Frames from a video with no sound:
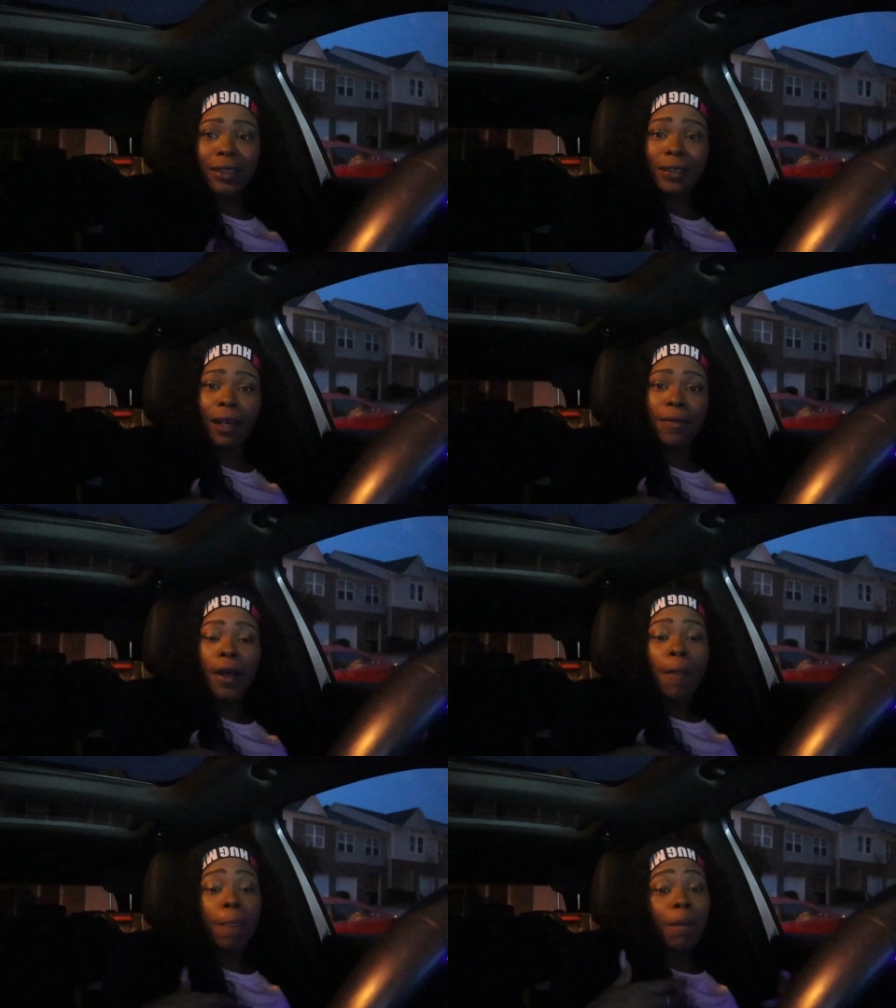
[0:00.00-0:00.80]
and stuff,
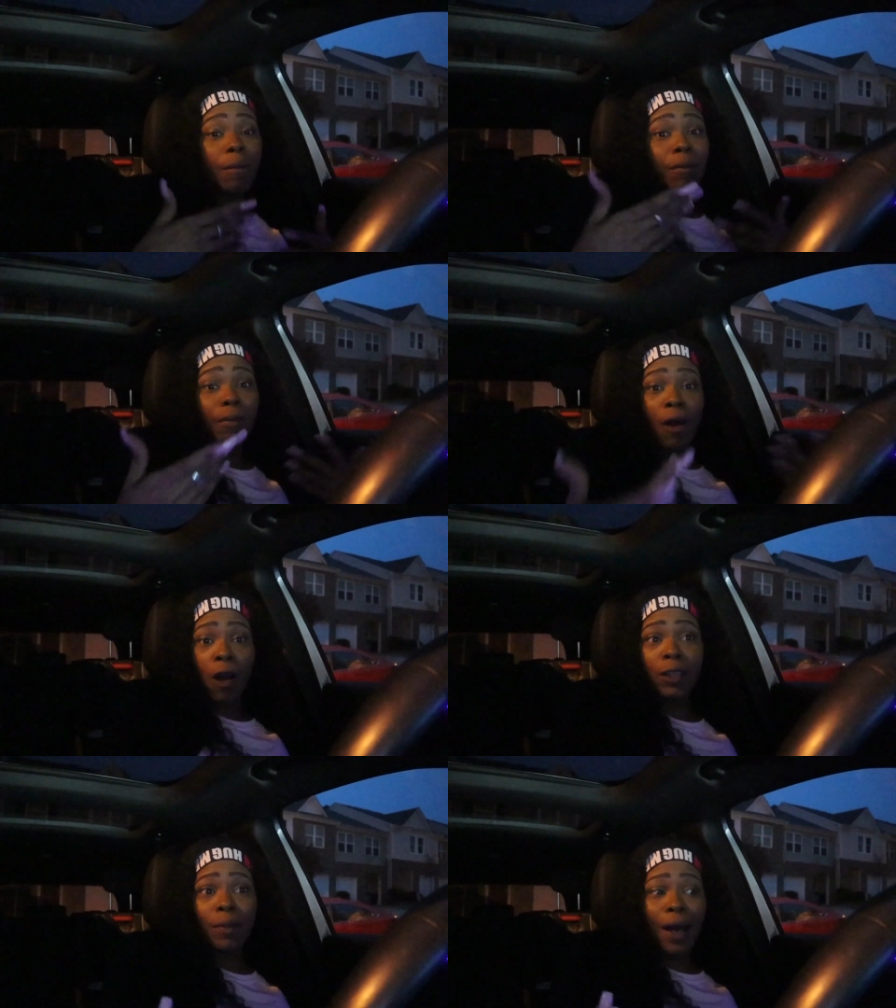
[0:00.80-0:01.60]

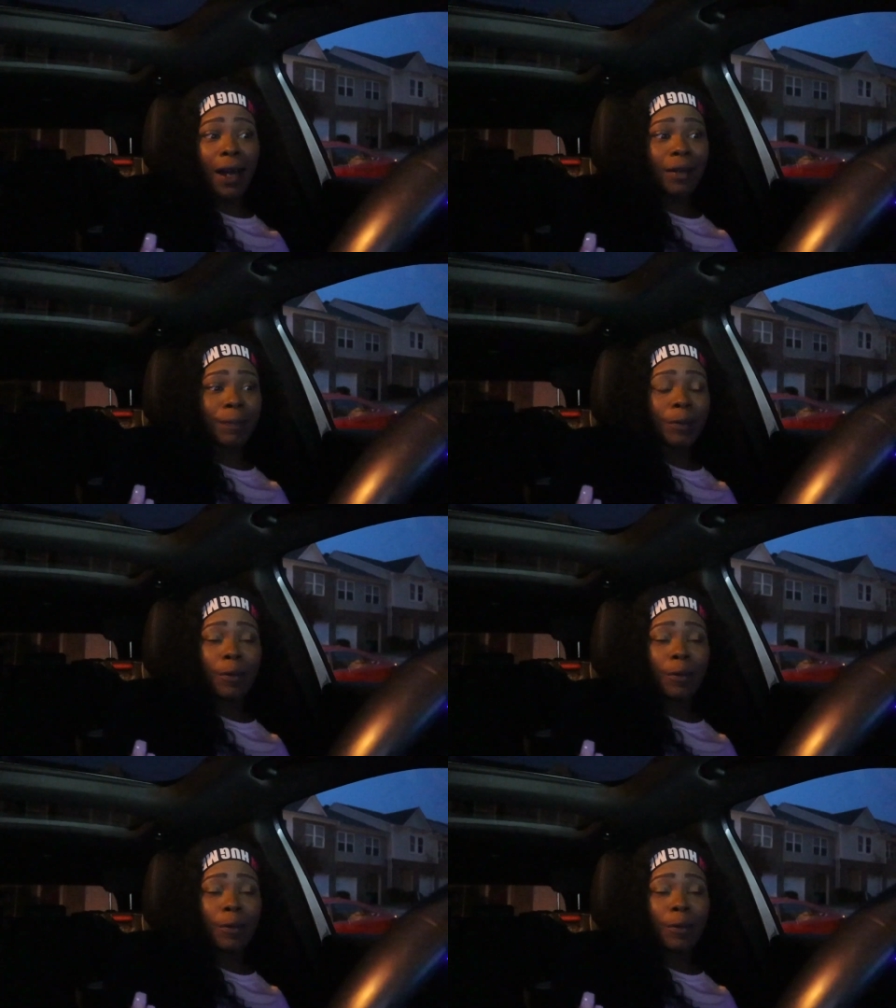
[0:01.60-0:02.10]
all of my